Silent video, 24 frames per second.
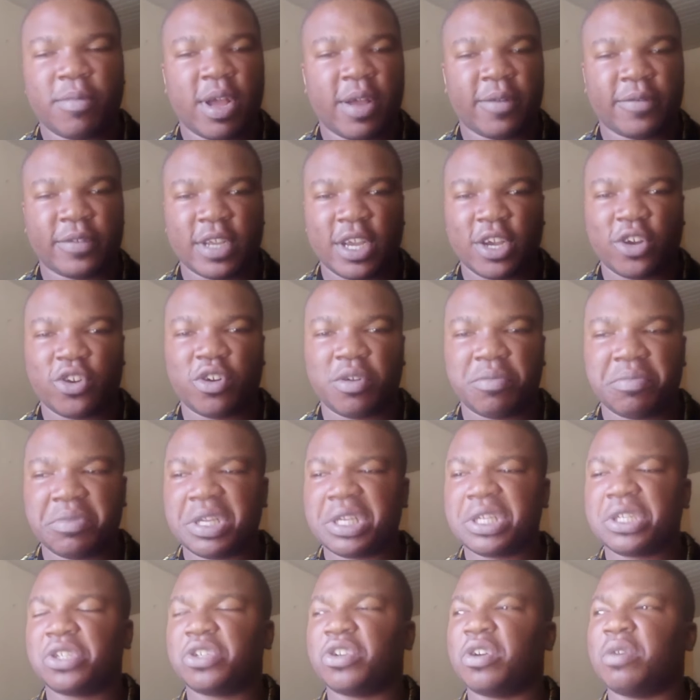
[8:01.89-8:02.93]
After coming,
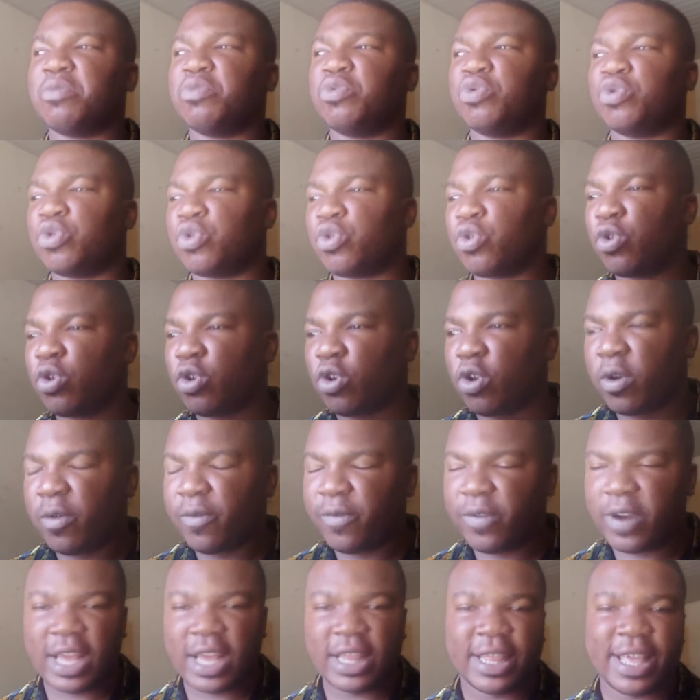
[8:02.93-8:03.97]
some will roll off
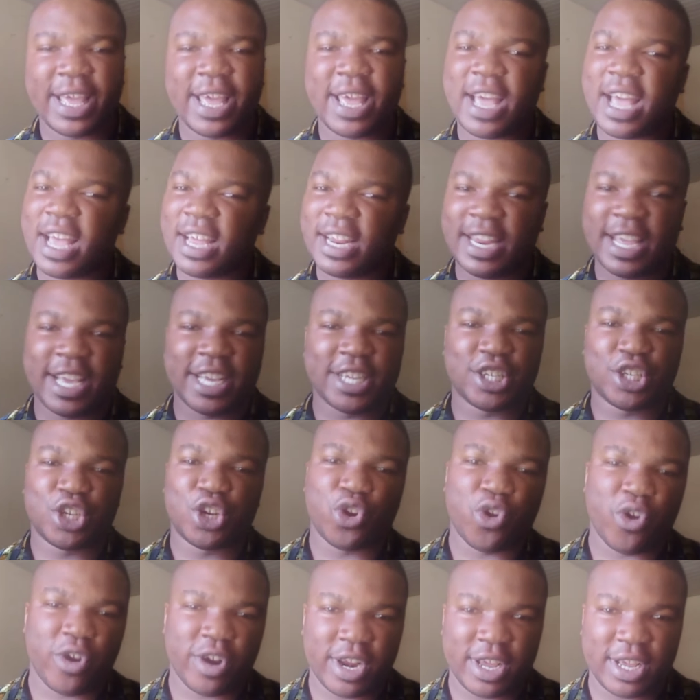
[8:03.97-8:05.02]
there and they are
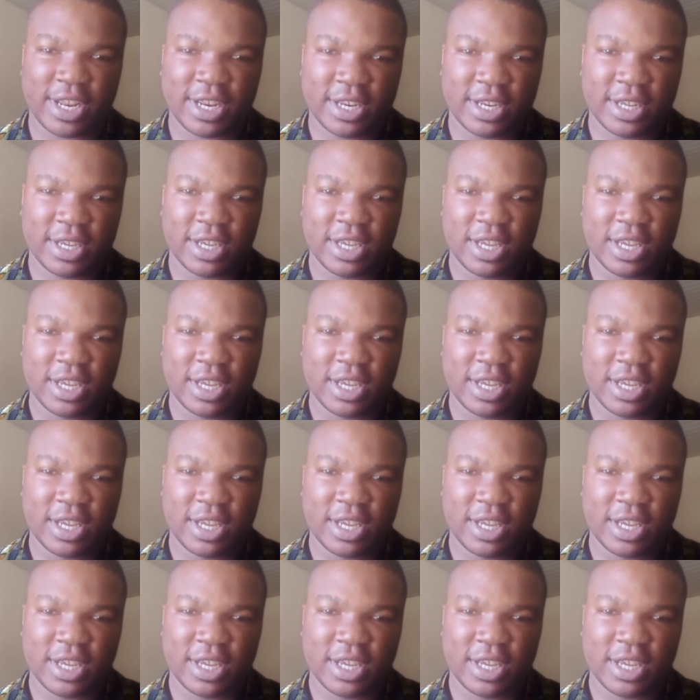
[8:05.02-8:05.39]
snoring.